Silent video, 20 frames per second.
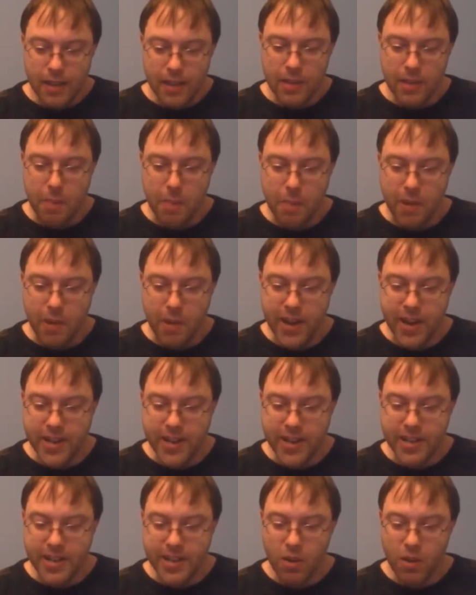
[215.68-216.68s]
The
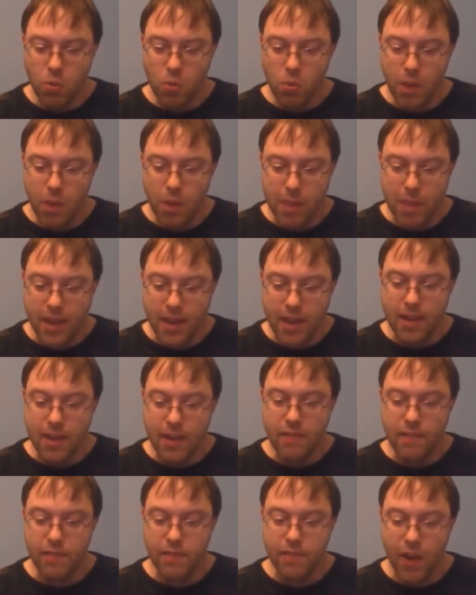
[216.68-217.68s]
period would be
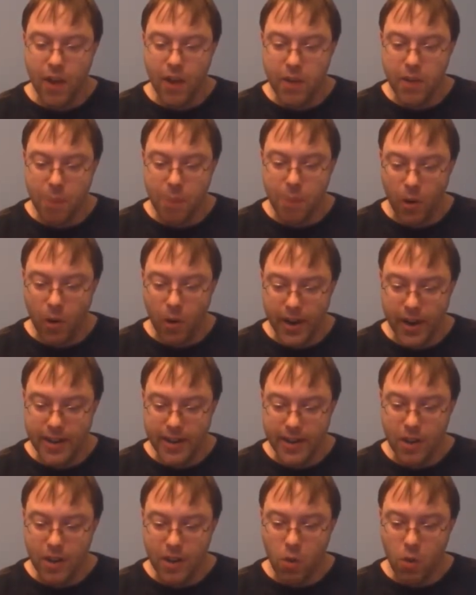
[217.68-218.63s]
very boring